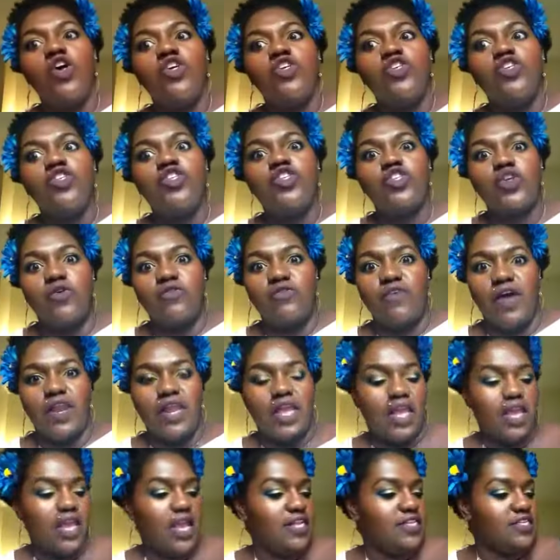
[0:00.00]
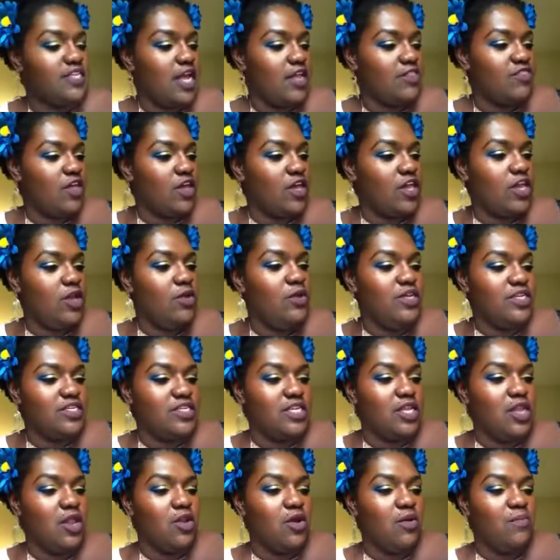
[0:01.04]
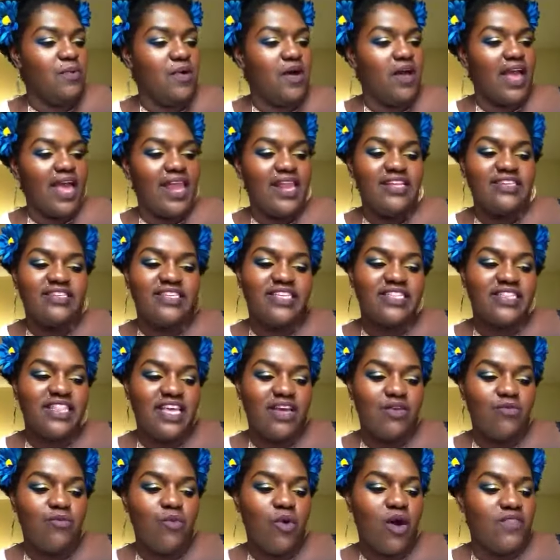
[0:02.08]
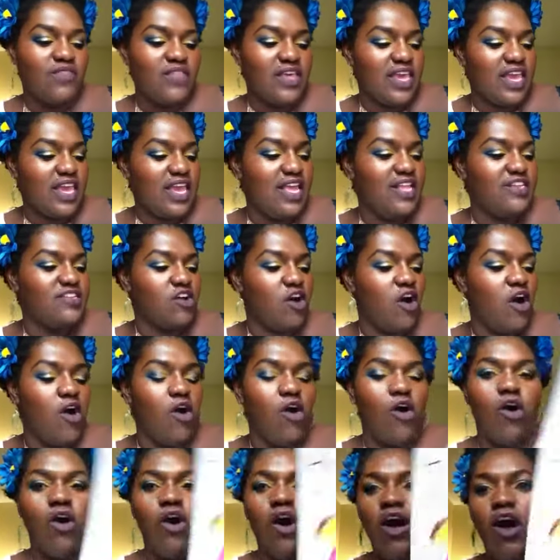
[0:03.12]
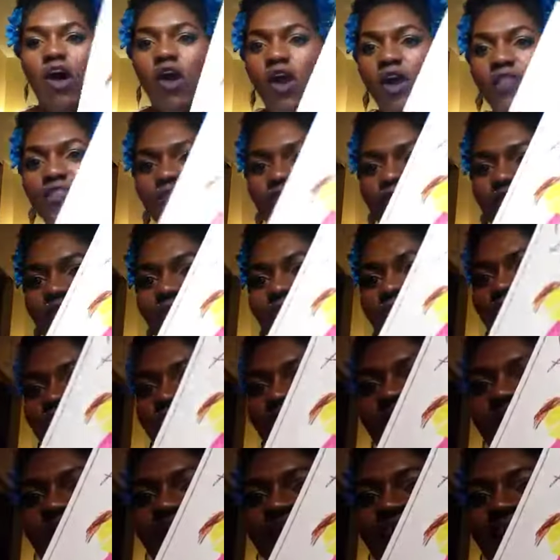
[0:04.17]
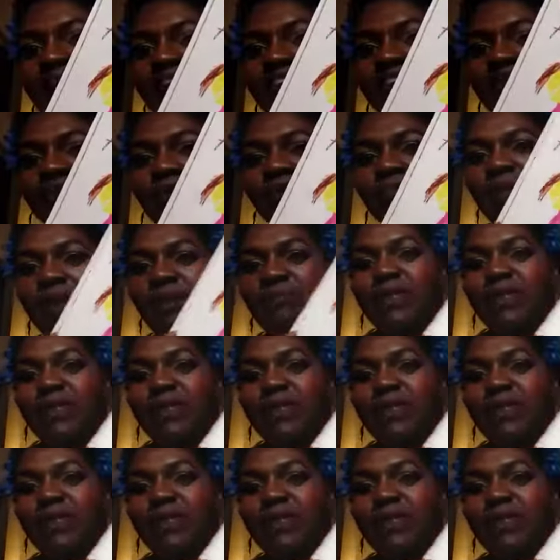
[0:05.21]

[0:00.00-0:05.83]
so funny. It's like the cutest little book, and it's won the Kids Are Authors Award. And actually what made